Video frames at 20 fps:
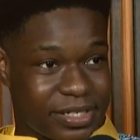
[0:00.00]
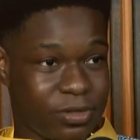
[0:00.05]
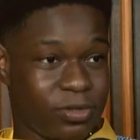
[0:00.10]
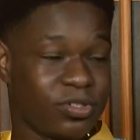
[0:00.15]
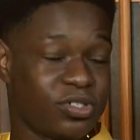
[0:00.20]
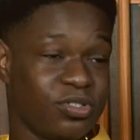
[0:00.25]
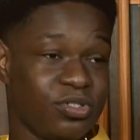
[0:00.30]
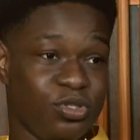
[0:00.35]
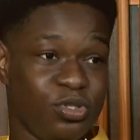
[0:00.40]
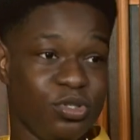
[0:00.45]

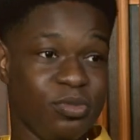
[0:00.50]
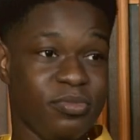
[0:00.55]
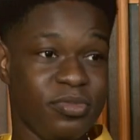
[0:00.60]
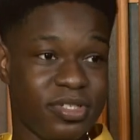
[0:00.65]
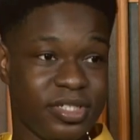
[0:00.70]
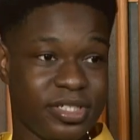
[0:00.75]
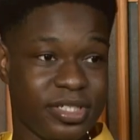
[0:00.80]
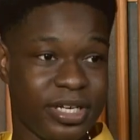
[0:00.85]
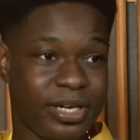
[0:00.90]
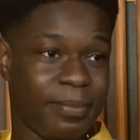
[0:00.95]
also do
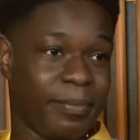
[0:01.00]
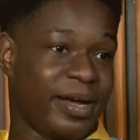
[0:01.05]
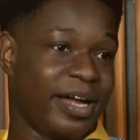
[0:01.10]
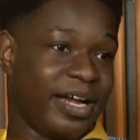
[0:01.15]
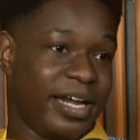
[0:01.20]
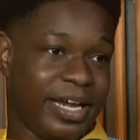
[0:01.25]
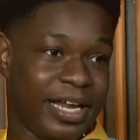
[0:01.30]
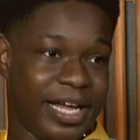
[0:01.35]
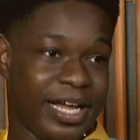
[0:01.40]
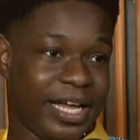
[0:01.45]
music. My
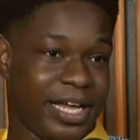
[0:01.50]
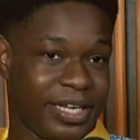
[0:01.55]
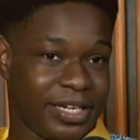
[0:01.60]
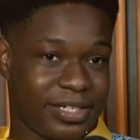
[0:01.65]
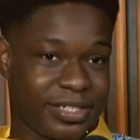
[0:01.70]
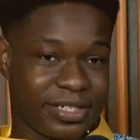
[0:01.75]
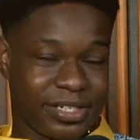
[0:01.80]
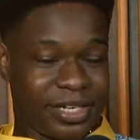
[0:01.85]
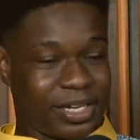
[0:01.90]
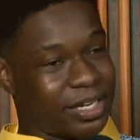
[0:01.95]
dad,
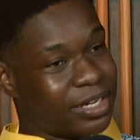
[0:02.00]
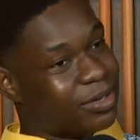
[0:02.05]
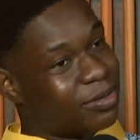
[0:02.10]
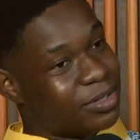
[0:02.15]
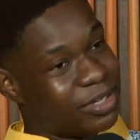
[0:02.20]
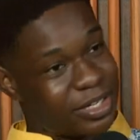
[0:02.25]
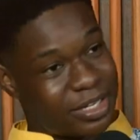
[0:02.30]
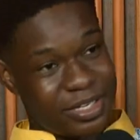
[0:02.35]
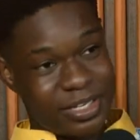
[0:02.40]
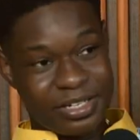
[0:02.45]

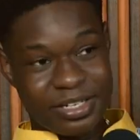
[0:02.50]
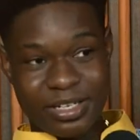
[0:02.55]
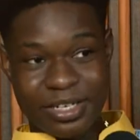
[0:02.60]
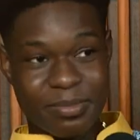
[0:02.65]
he did